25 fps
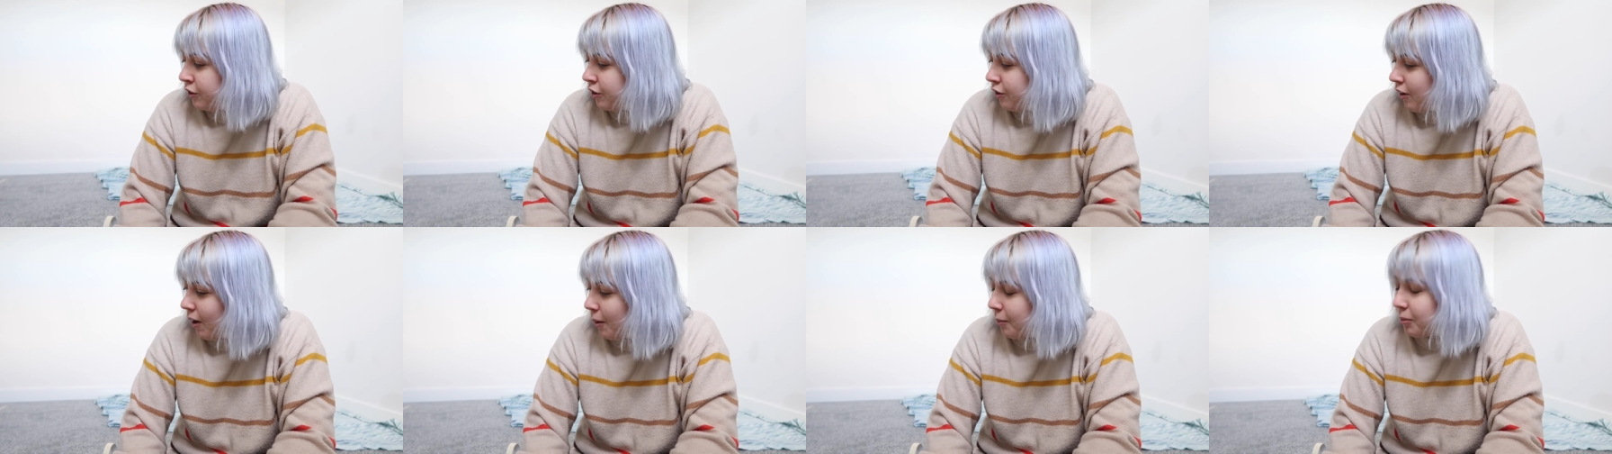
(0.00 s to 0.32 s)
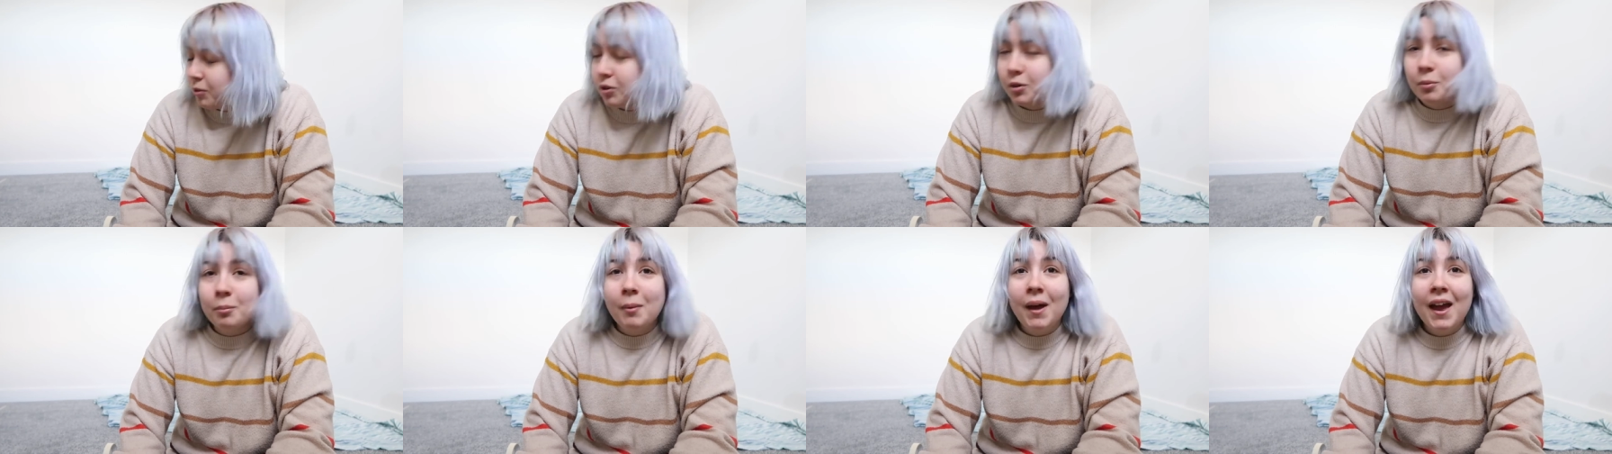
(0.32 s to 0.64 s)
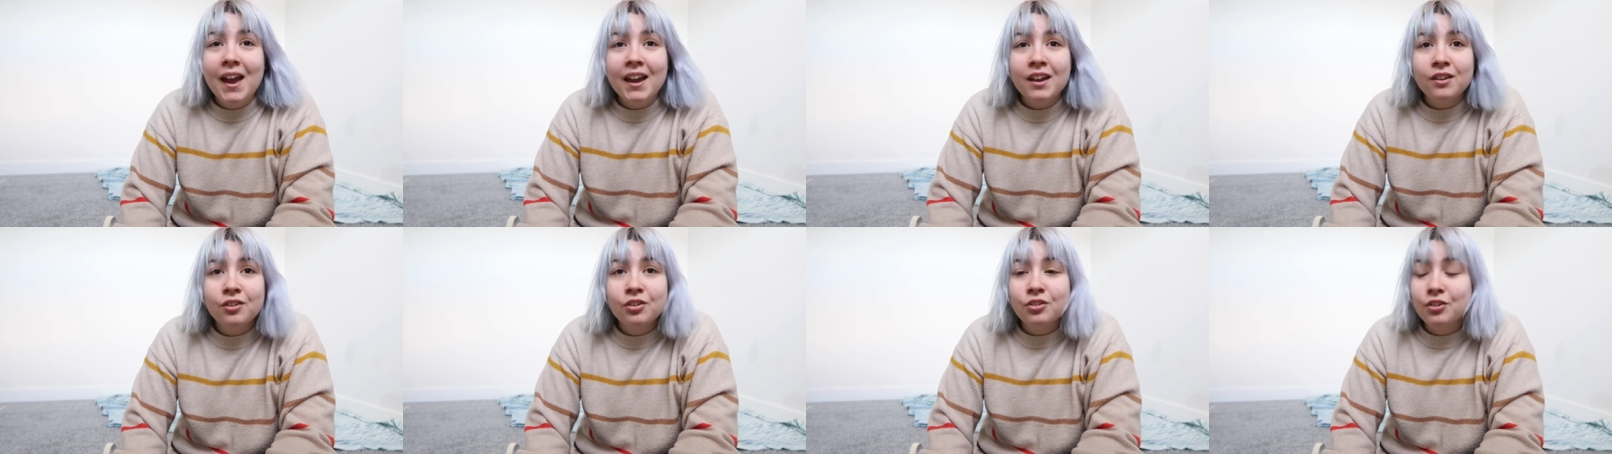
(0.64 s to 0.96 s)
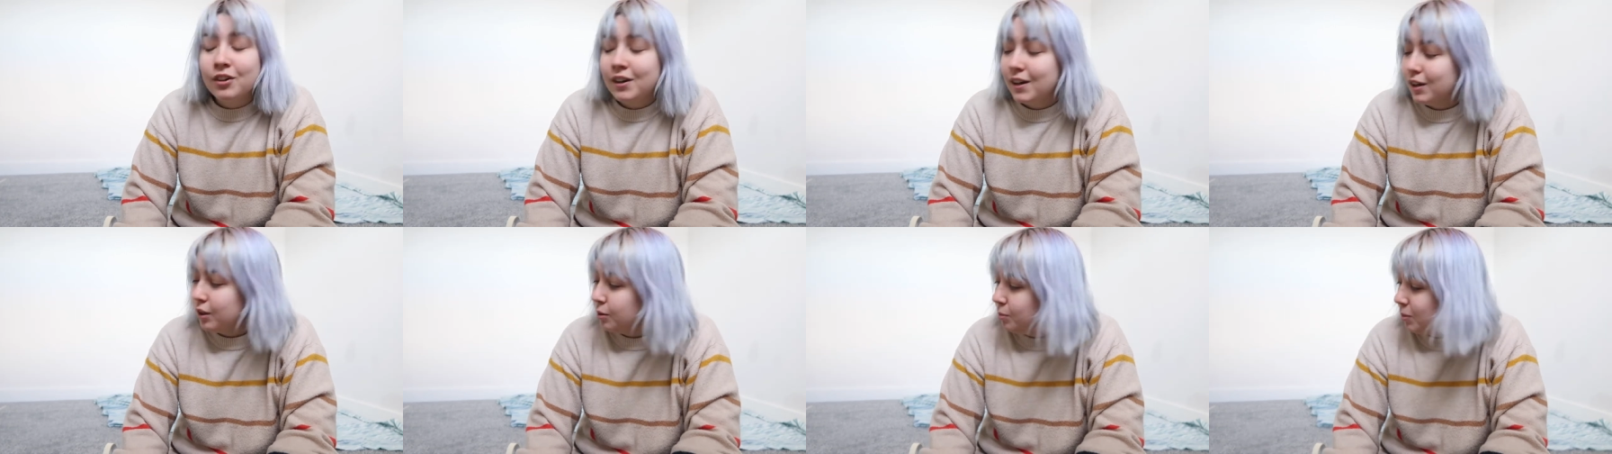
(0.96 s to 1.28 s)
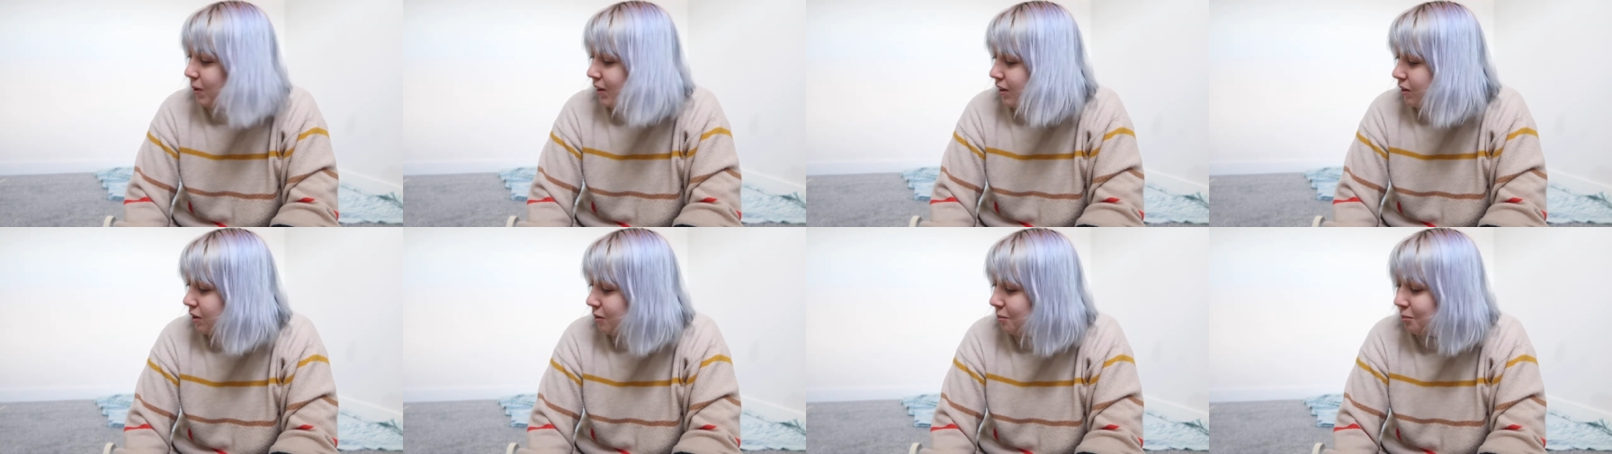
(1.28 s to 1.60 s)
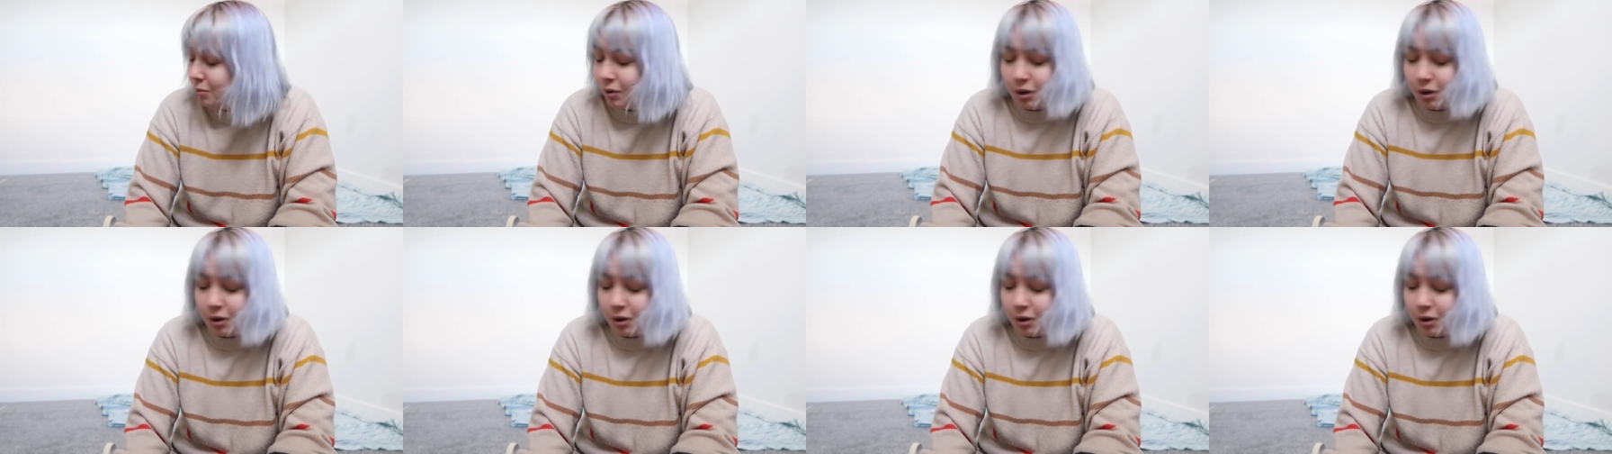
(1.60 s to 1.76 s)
to grab some extra little bits and